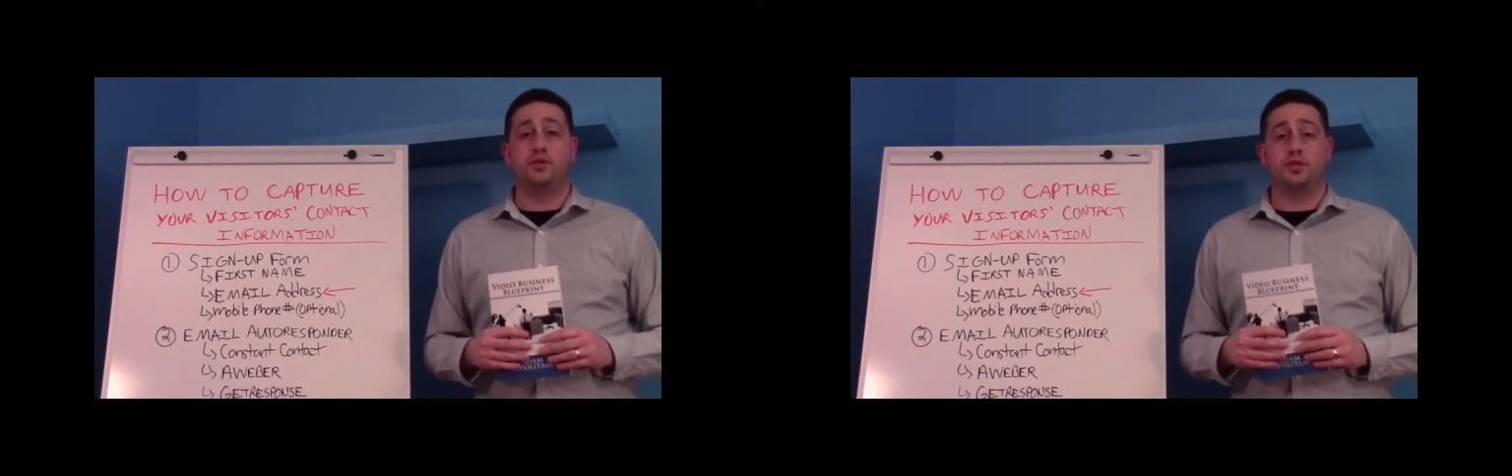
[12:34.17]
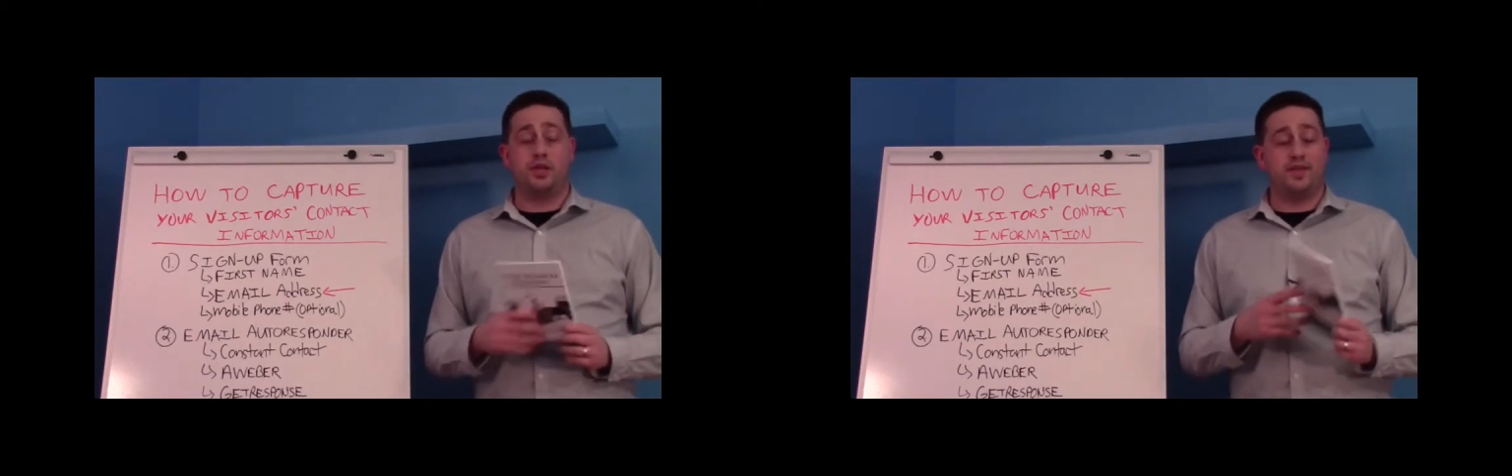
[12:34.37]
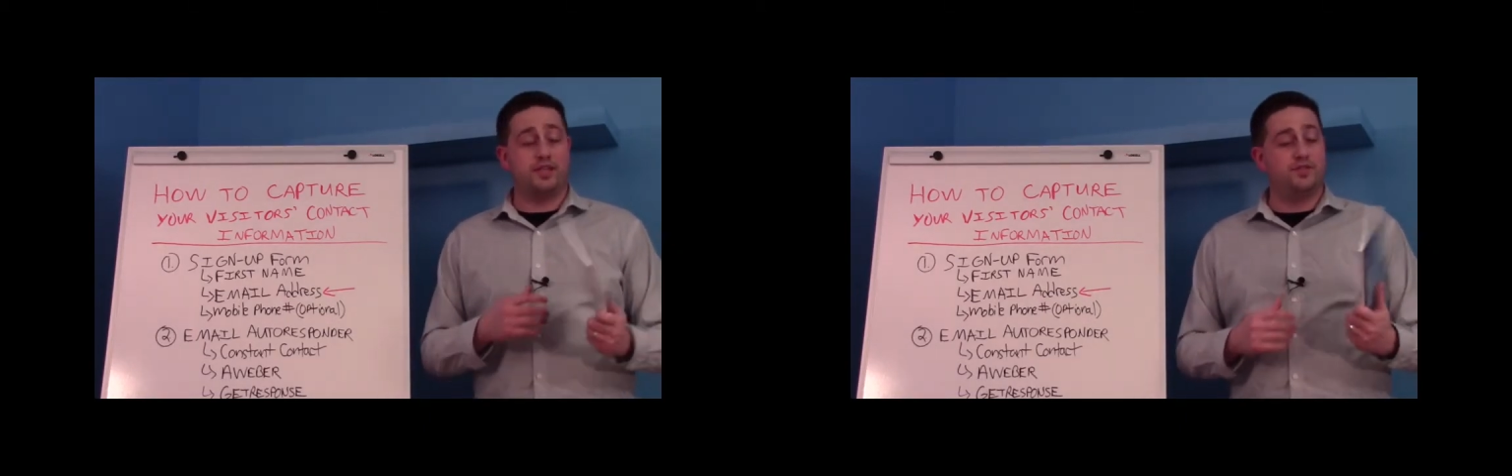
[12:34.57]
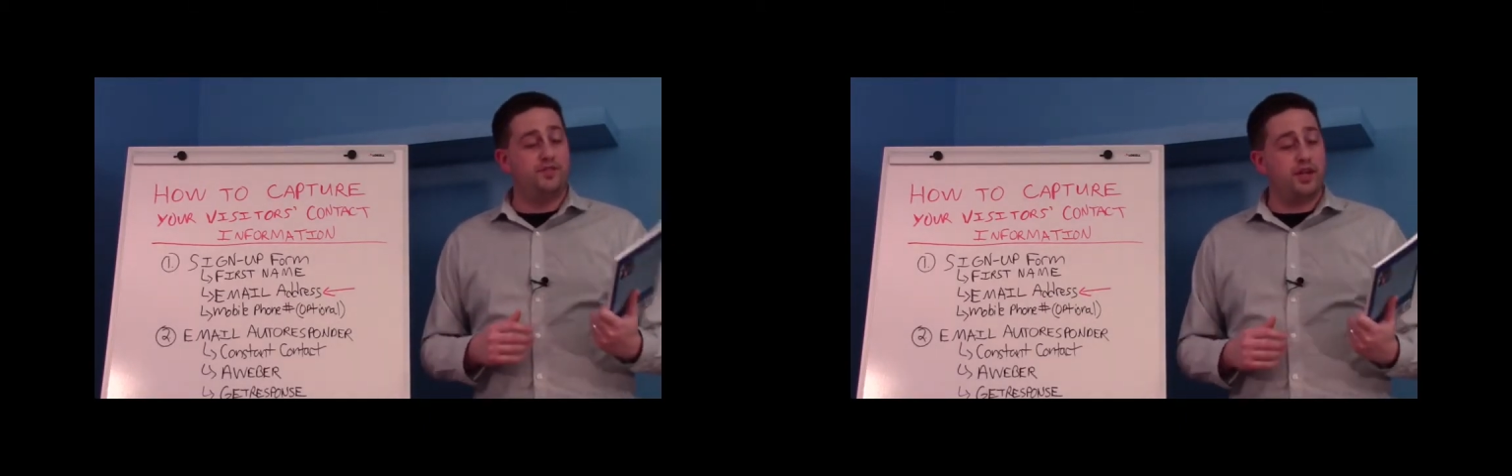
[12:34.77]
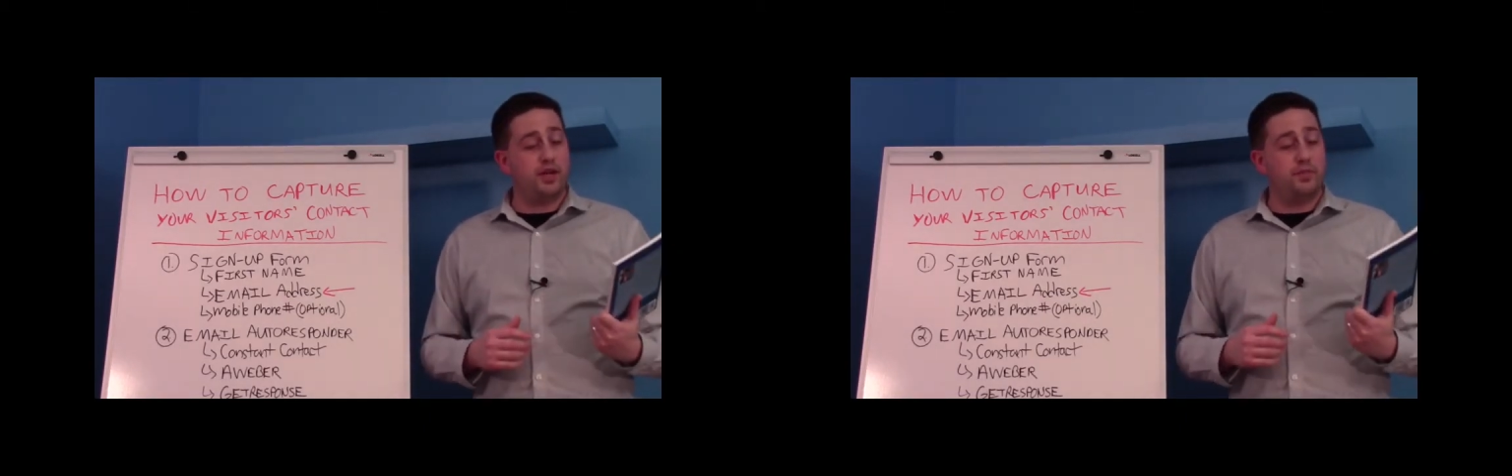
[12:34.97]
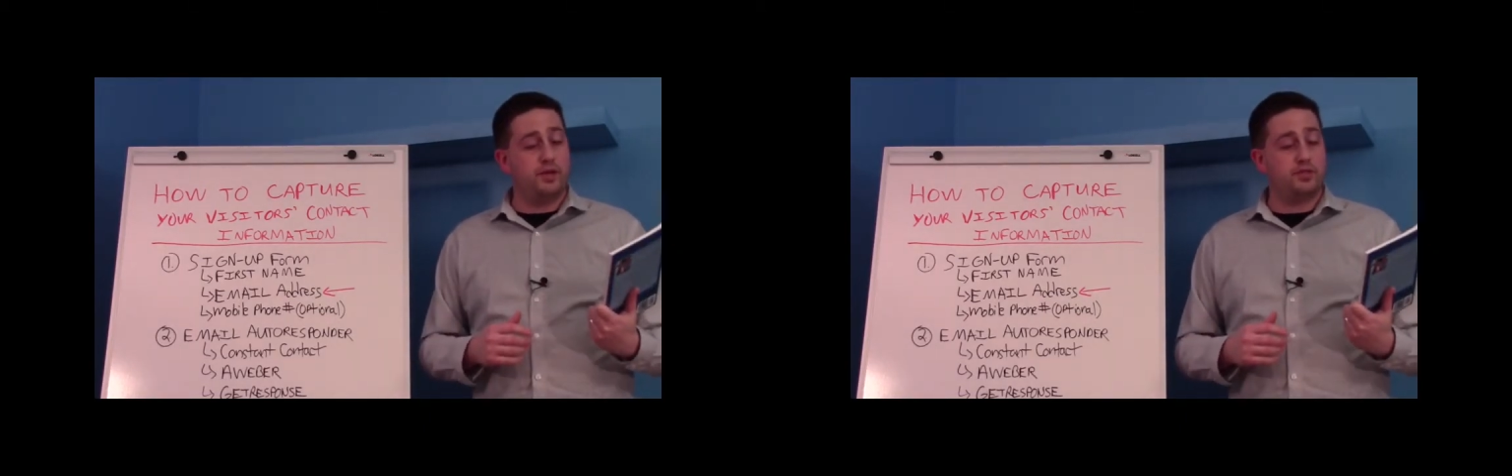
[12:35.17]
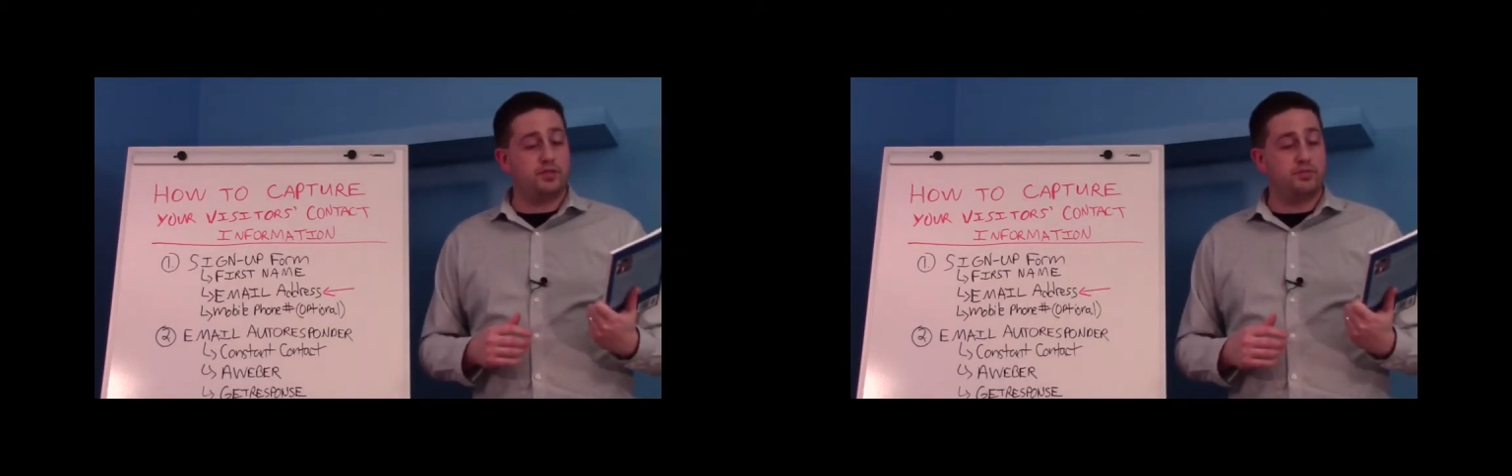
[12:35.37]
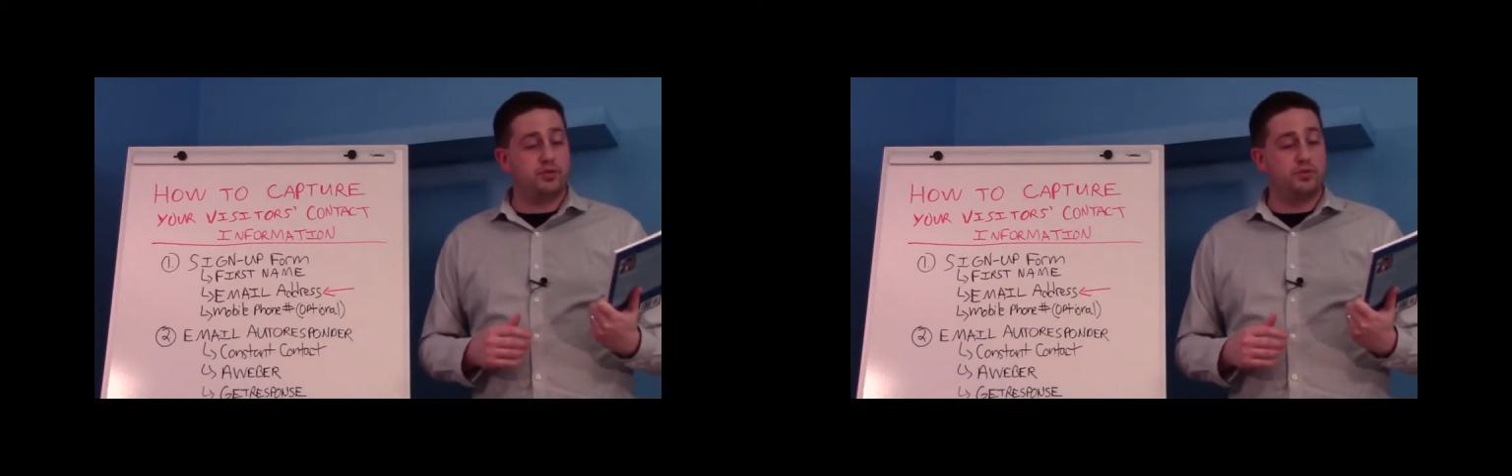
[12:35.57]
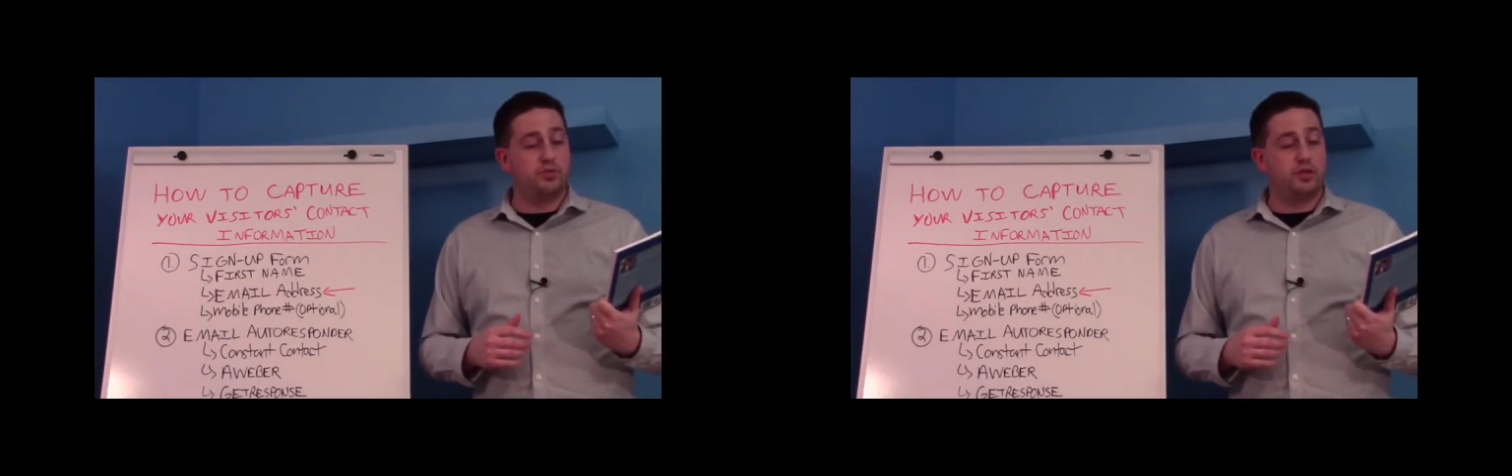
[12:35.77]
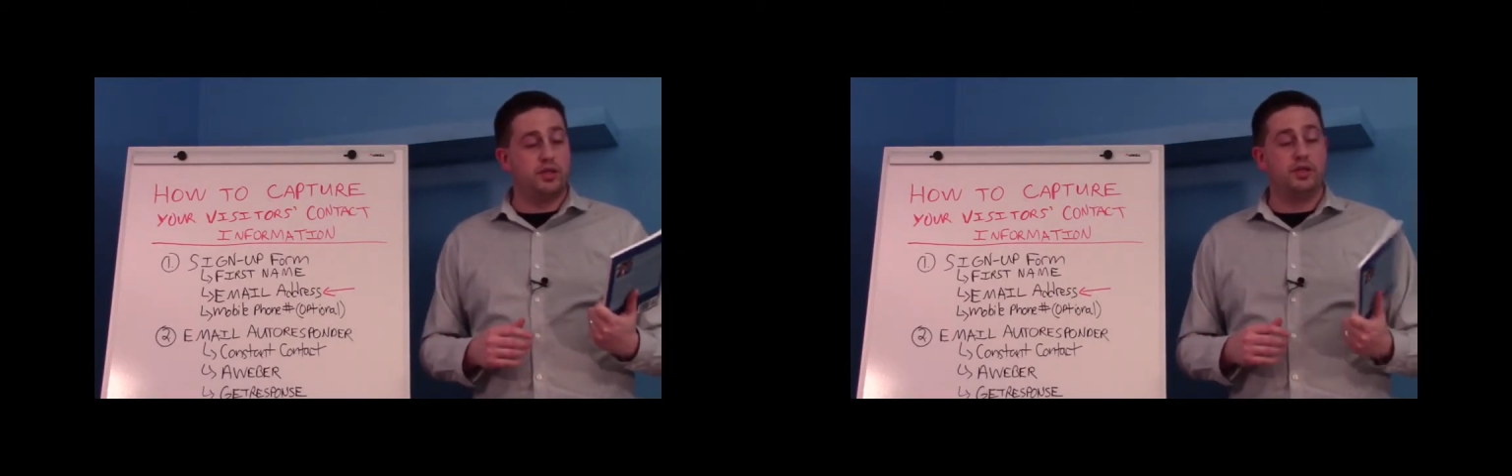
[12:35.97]
So again, that's Video Business
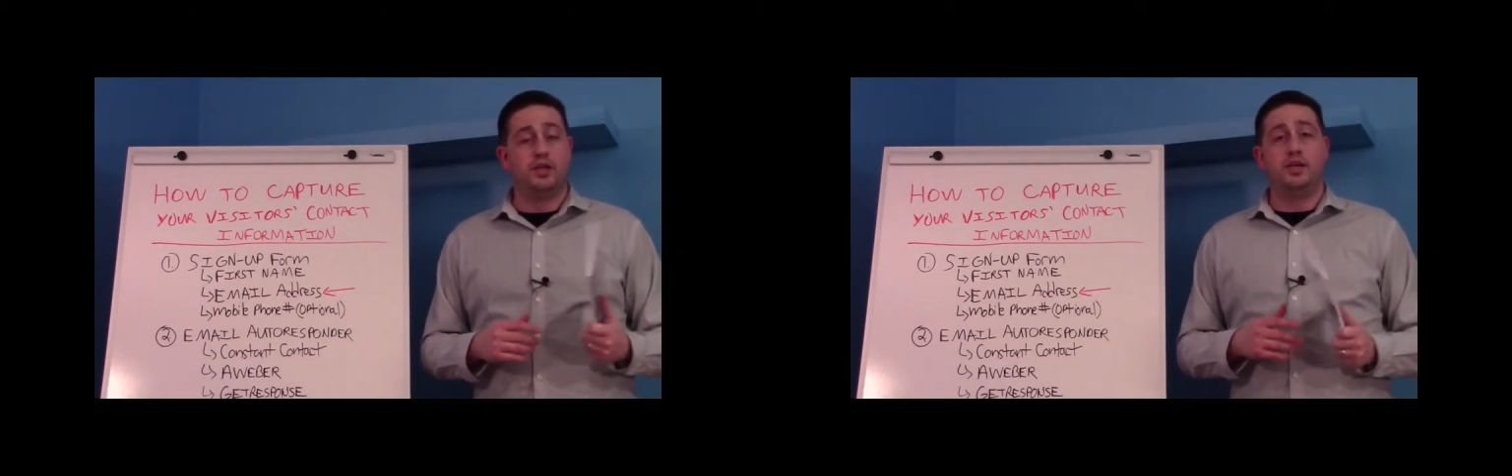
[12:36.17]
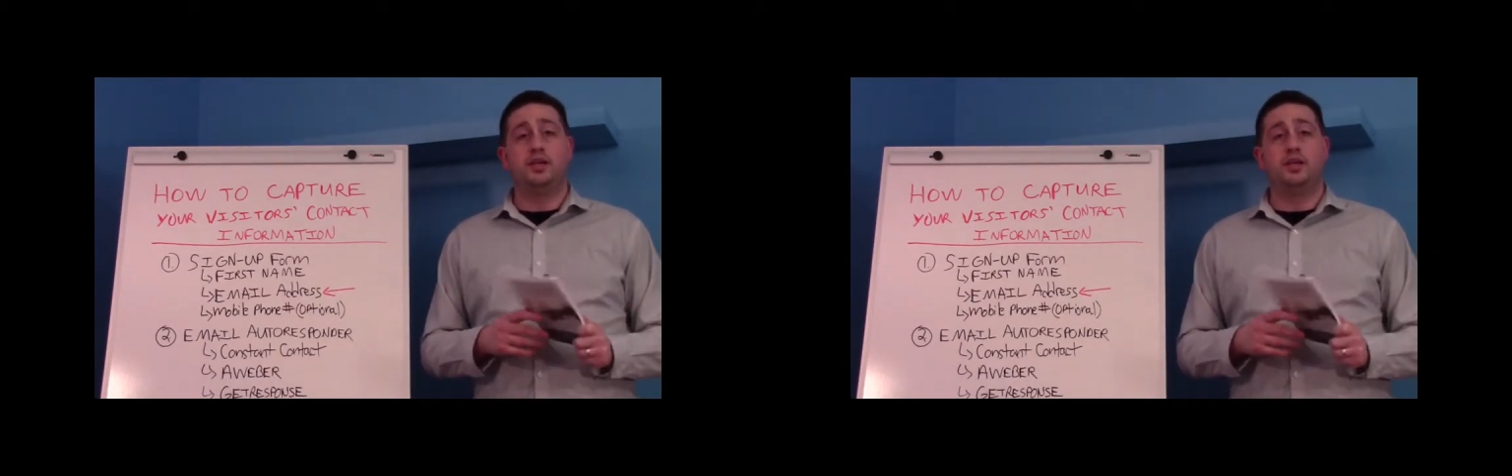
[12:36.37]
Blueprint.